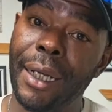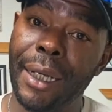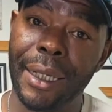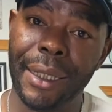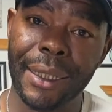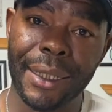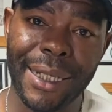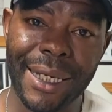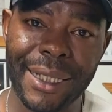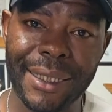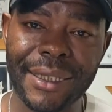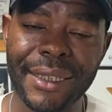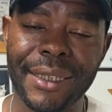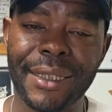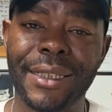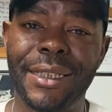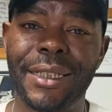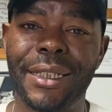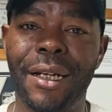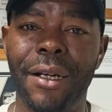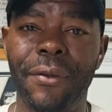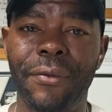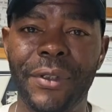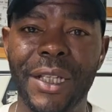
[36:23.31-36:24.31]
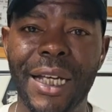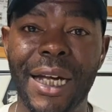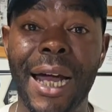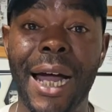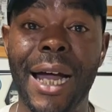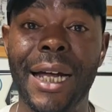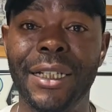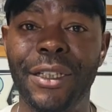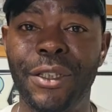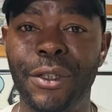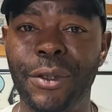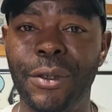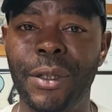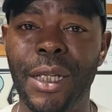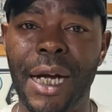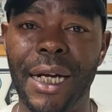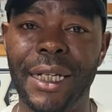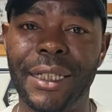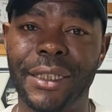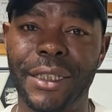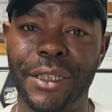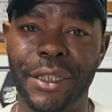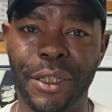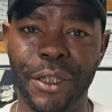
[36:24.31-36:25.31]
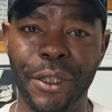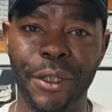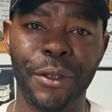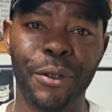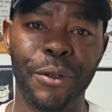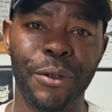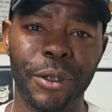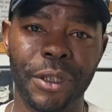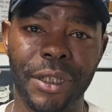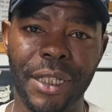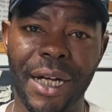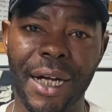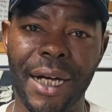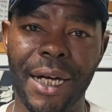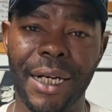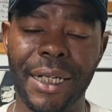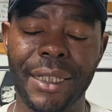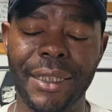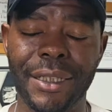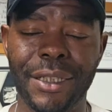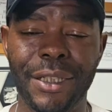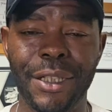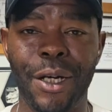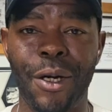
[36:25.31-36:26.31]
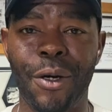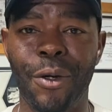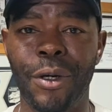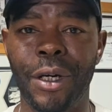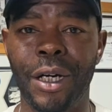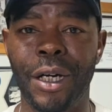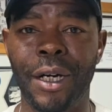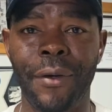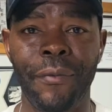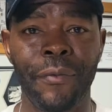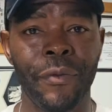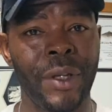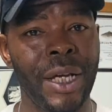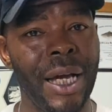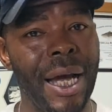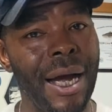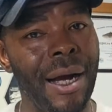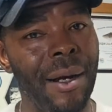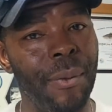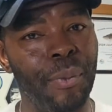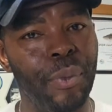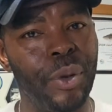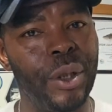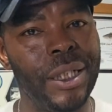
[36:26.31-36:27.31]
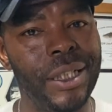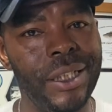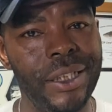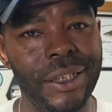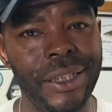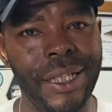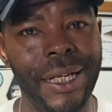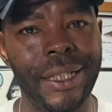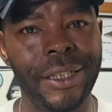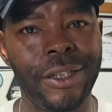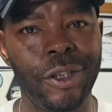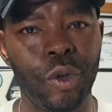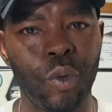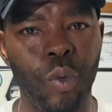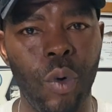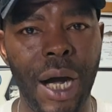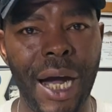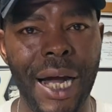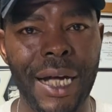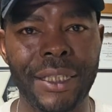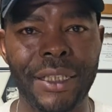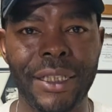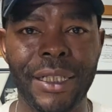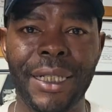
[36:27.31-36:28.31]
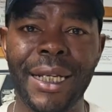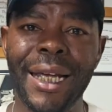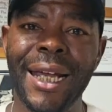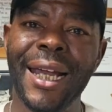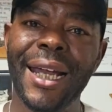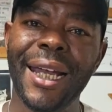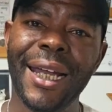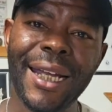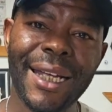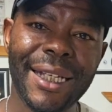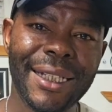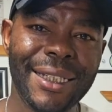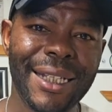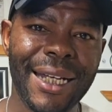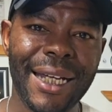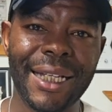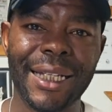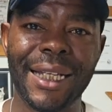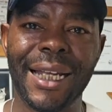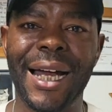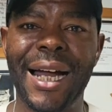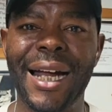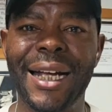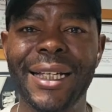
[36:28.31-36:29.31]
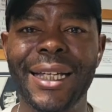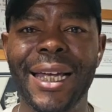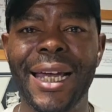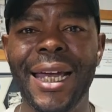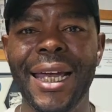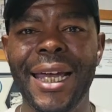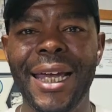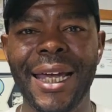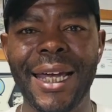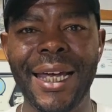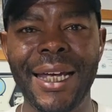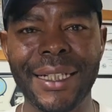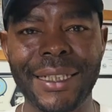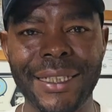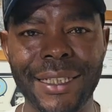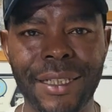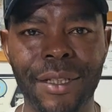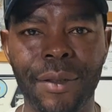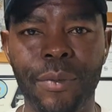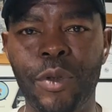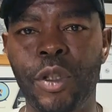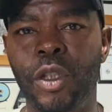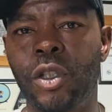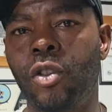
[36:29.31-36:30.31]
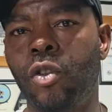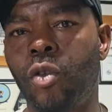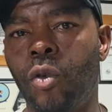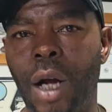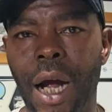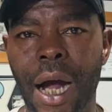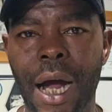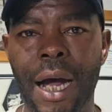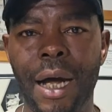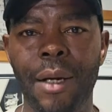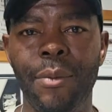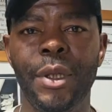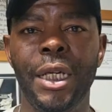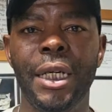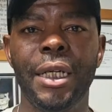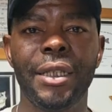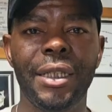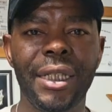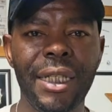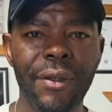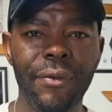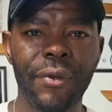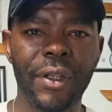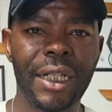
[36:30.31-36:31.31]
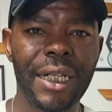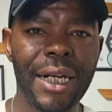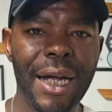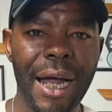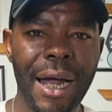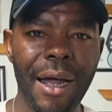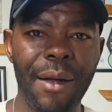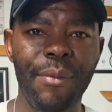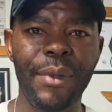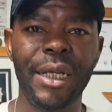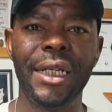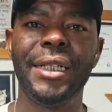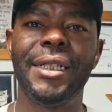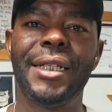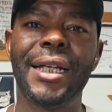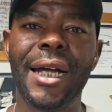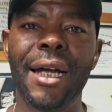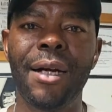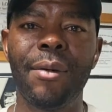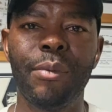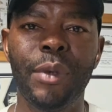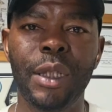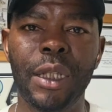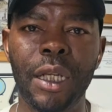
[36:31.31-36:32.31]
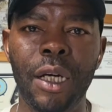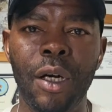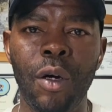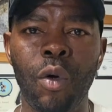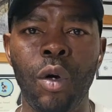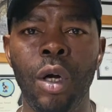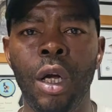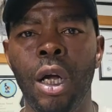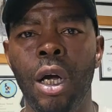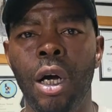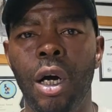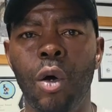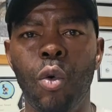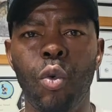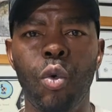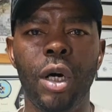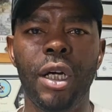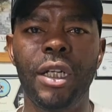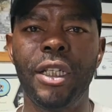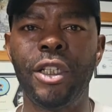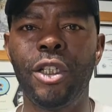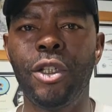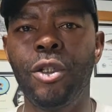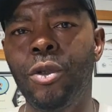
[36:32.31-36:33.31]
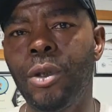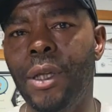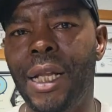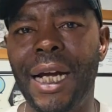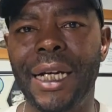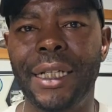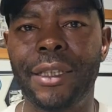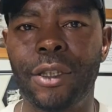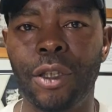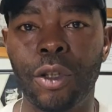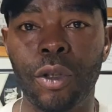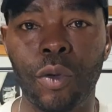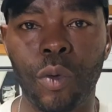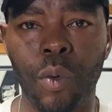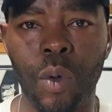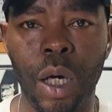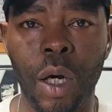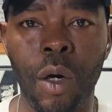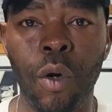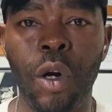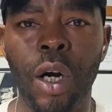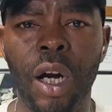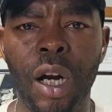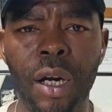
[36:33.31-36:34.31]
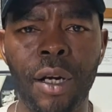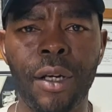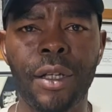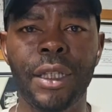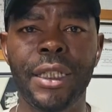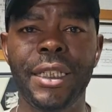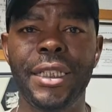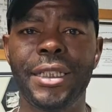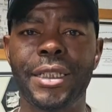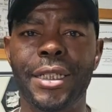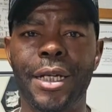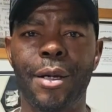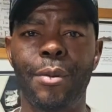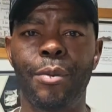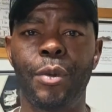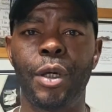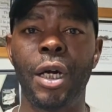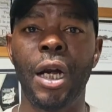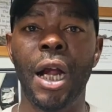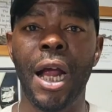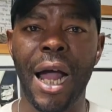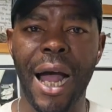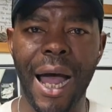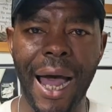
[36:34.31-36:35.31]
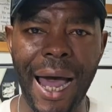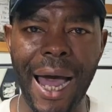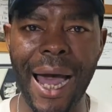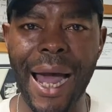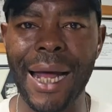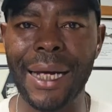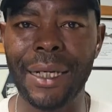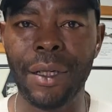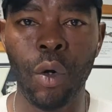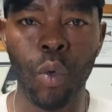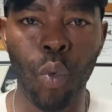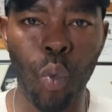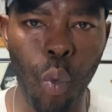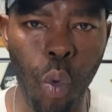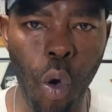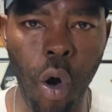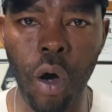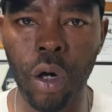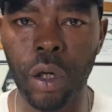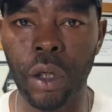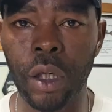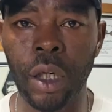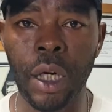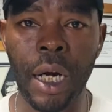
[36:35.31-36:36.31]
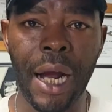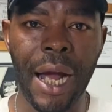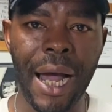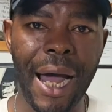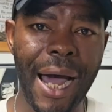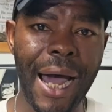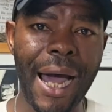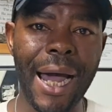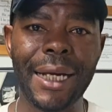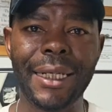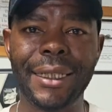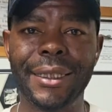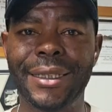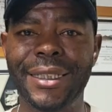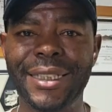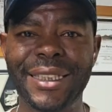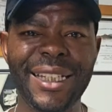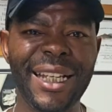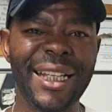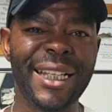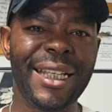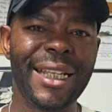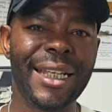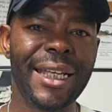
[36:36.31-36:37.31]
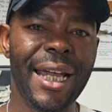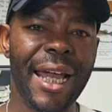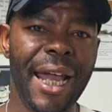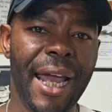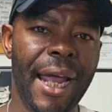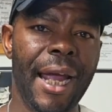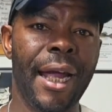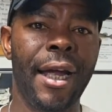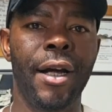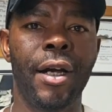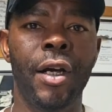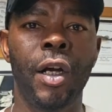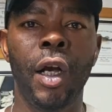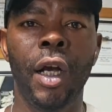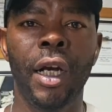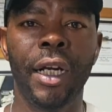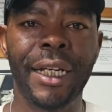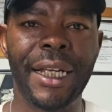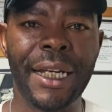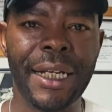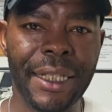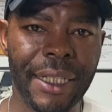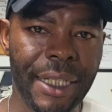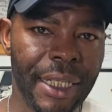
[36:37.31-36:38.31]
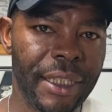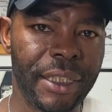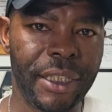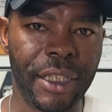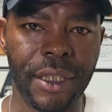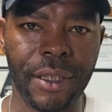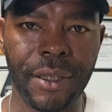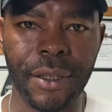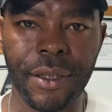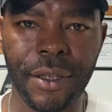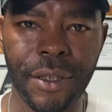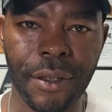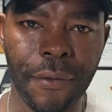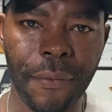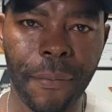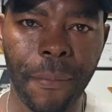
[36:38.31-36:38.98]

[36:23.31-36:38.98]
That's the stuff that I do like to use, guys. So I appreciate you watching. Hit that like, hit subscribe, leave a comment down below of what you like to throw early summer, hot water, hot, sticky air conditions.